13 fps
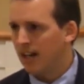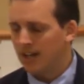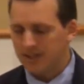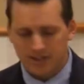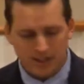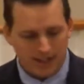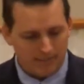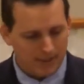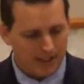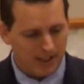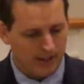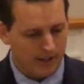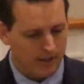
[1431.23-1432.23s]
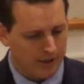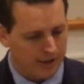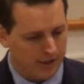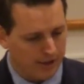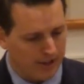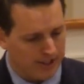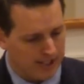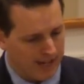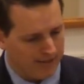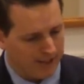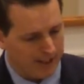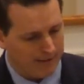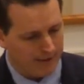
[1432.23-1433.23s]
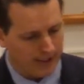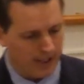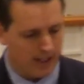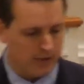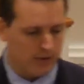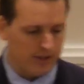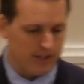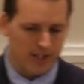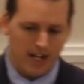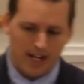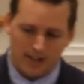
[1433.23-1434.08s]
sent material to 37 different countries.